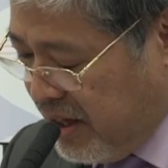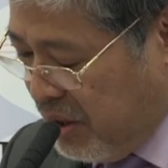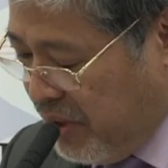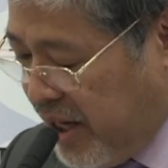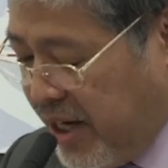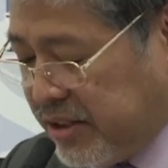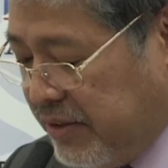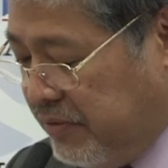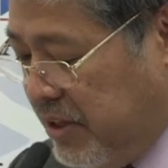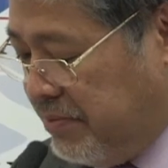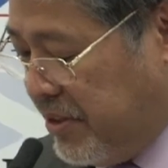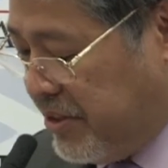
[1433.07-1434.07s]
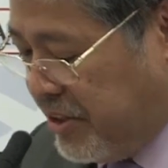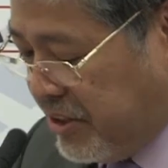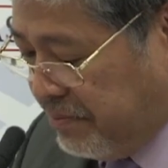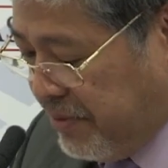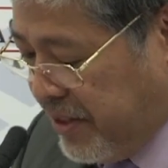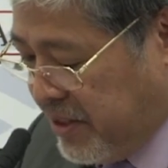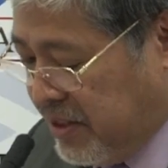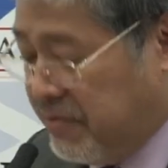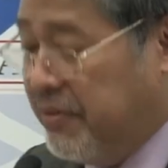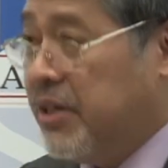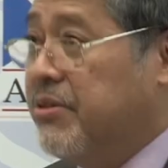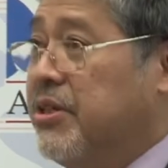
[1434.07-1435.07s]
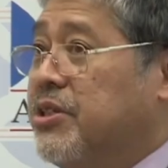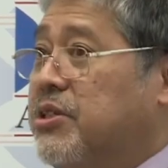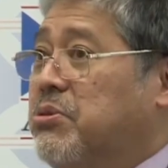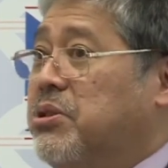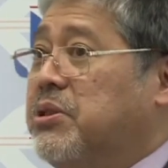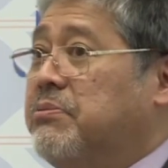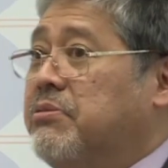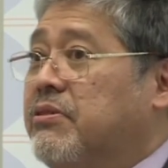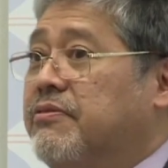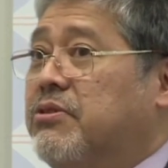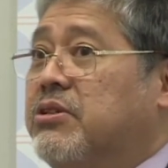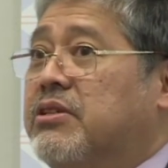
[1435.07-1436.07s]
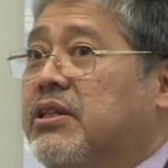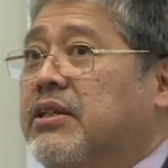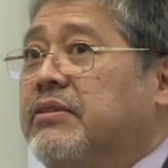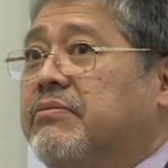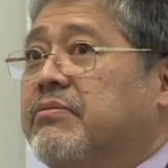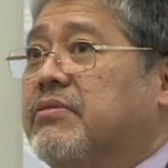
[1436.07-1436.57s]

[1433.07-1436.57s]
We actively participate in various multiple fora,